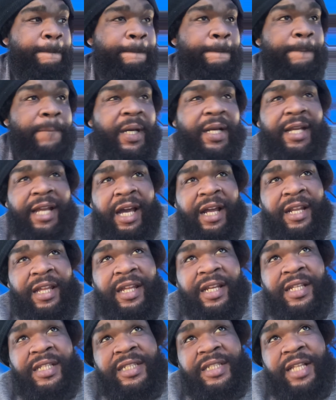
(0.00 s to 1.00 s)
But now that
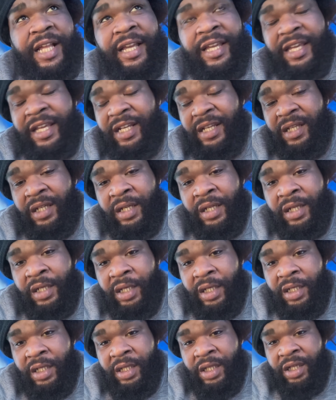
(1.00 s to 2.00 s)
it's like at the end
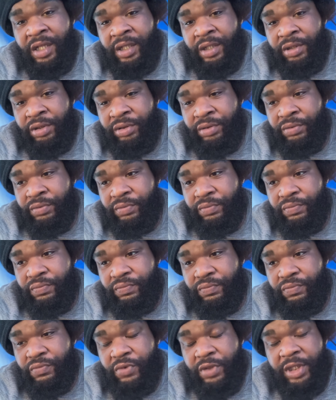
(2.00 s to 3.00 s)
of the year,
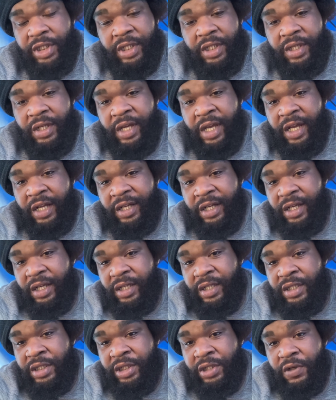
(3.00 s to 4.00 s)
we still have nothing
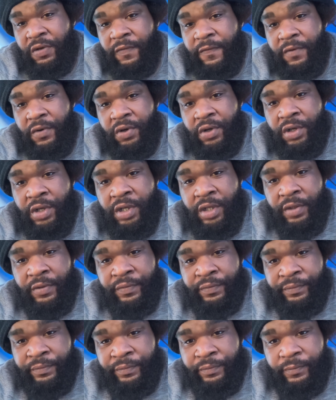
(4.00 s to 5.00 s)
to show for
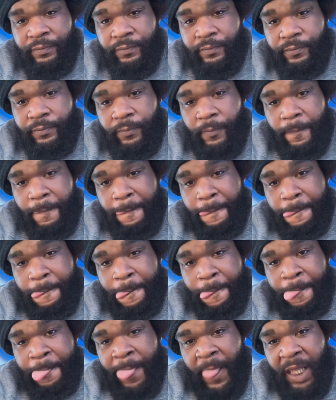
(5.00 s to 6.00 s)

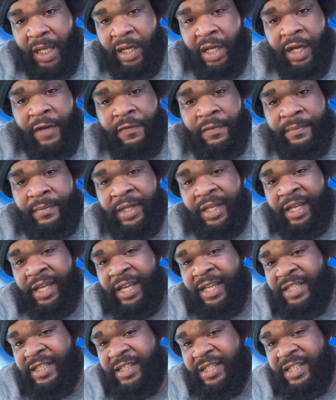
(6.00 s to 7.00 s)
it. government
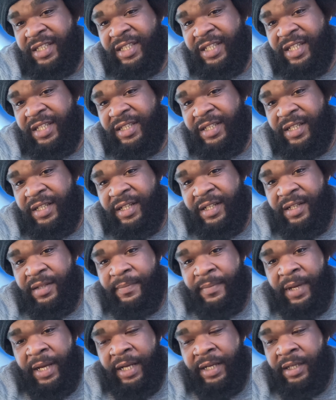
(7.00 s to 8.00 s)
hasn't assisted
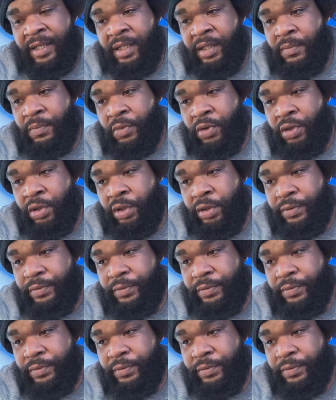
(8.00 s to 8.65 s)
anybody anymore.